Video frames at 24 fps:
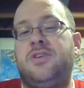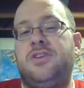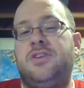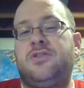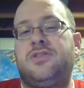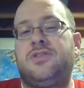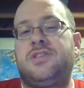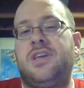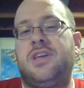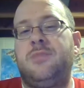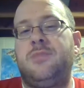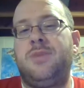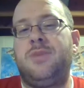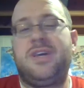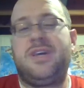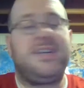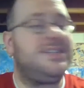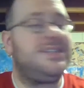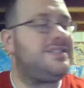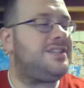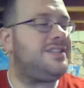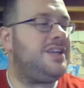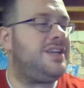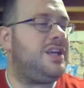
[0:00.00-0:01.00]
interesting
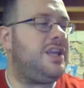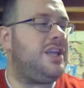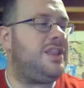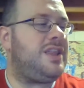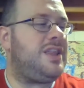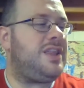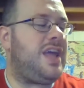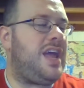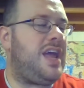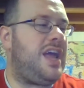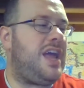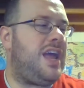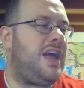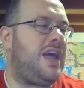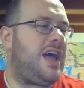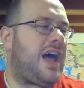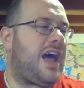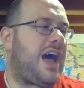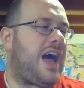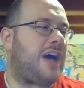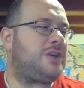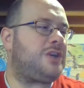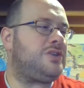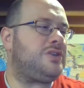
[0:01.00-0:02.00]
because they
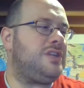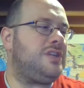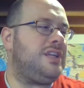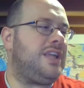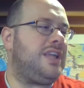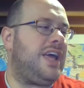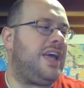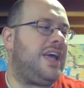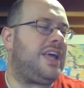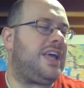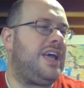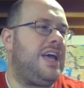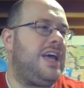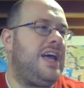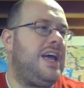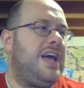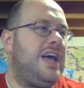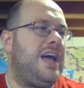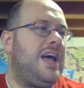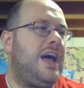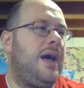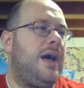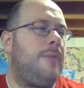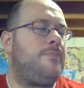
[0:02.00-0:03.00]
actually, like,
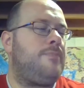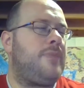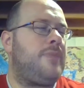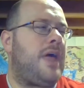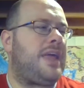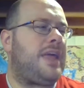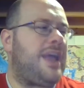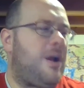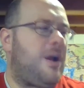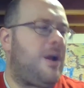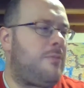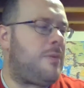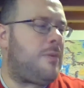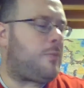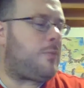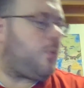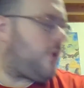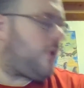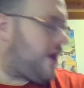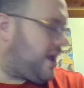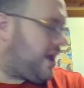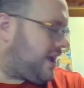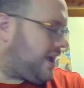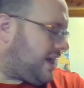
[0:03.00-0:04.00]
I can't remember
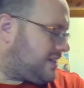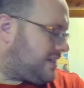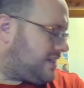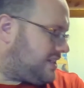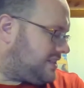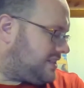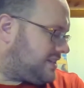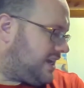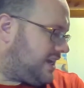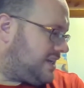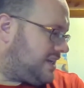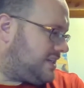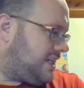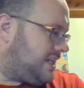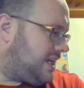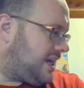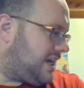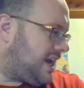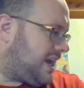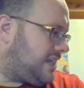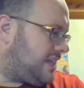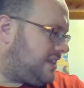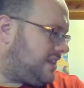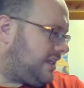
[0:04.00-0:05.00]
where I got this
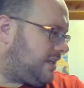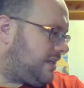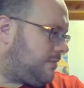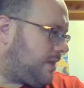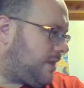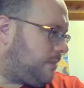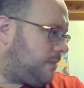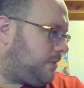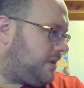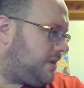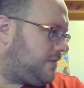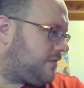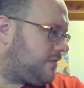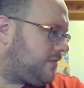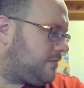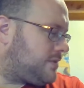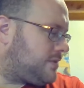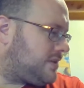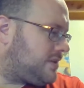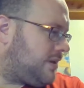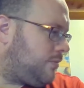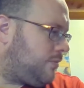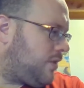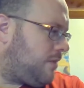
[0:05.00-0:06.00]
idea. I think it might be from
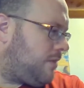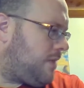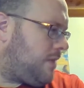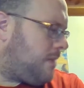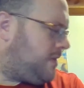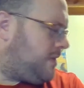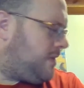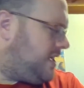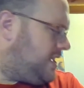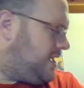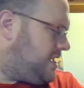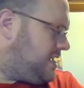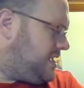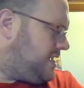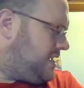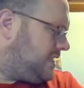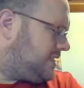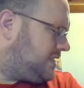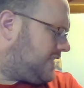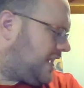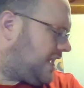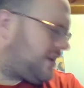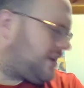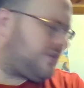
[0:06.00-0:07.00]
somewhere, maybe
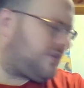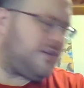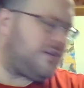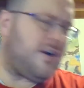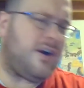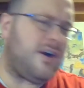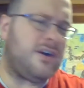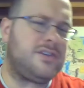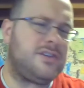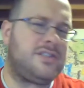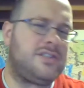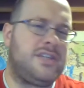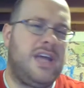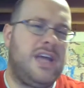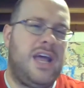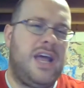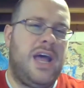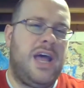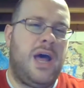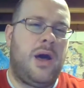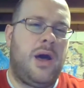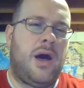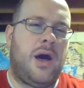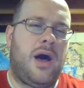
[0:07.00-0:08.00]
Xanathar's.
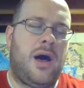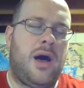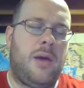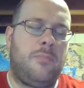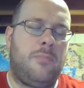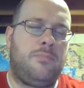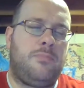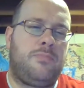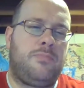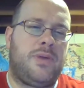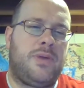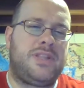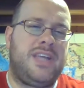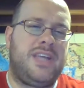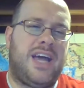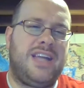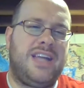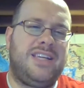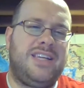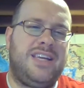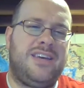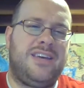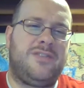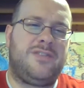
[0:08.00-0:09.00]
But the
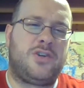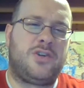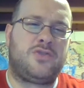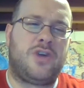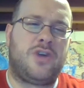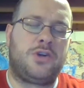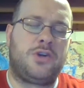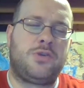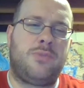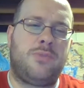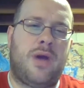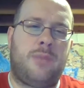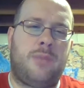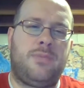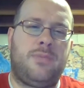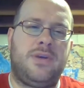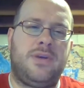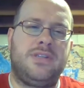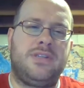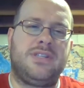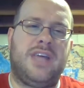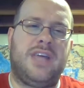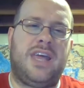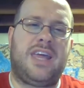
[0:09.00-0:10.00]
idea of a treasure map
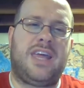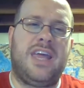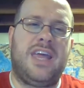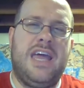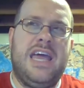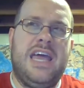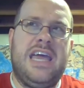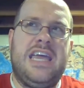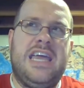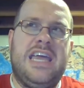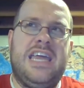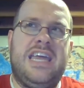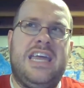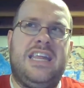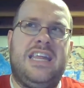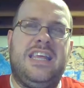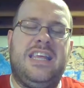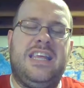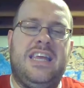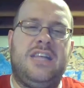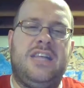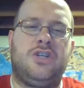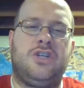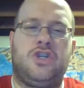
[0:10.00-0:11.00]
is like
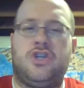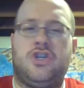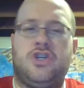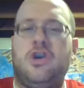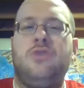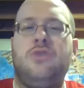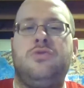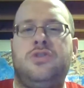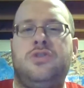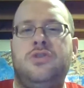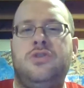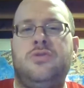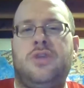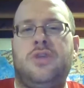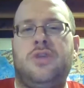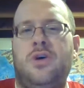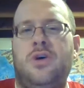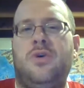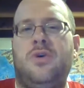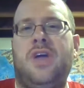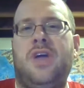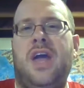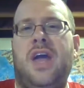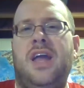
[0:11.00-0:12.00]
it shows you the
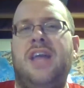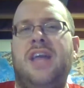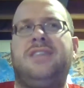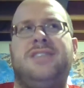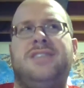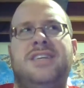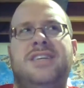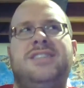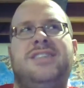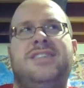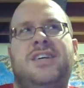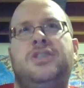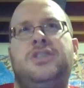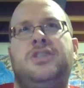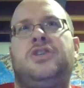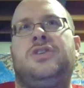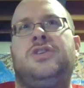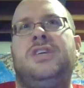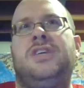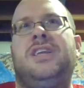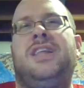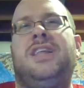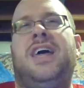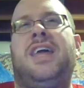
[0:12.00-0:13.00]
location. It's
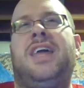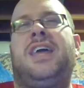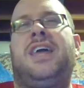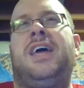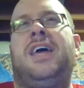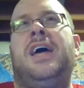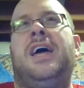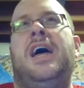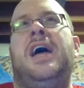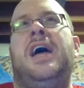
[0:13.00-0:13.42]
essentially like